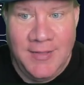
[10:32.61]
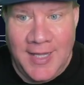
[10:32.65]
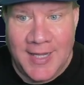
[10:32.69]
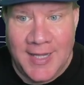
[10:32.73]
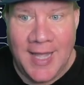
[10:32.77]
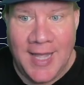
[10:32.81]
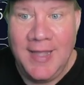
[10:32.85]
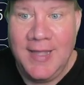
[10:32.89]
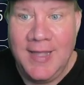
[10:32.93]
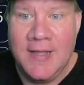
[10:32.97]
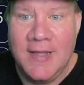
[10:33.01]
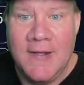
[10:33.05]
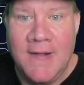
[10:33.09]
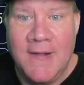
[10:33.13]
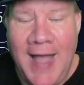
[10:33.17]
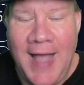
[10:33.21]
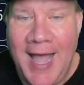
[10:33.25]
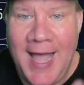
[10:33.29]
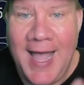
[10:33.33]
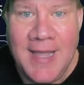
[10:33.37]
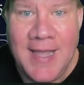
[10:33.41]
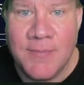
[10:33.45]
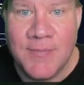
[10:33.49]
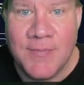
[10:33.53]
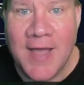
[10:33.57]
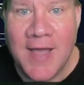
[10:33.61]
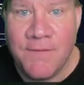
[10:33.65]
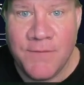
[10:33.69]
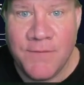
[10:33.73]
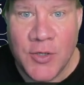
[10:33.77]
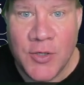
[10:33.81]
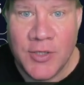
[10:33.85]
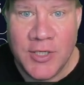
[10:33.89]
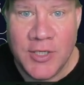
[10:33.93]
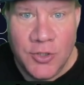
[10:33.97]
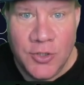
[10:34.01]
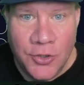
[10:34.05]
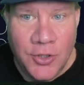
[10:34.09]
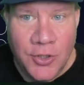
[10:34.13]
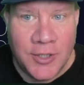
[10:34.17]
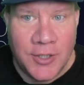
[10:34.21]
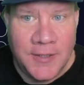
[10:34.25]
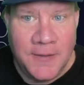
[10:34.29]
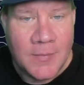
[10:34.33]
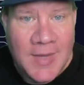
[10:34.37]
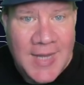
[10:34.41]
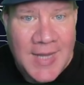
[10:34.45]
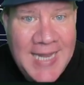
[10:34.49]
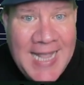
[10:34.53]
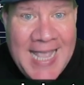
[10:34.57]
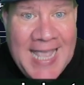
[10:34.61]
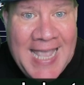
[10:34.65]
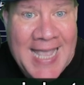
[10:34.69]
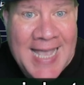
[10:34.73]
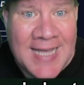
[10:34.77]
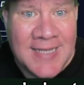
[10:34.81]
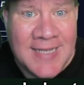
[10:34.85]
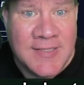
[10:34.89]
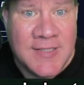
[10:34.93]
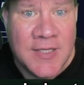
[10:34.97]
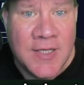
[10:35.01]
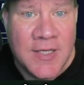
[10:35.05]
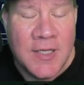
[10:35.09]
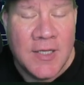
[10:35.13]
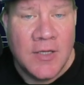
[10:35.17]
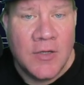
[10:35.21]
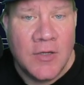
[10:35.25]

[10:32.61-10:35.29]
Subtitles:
Like I am not very good at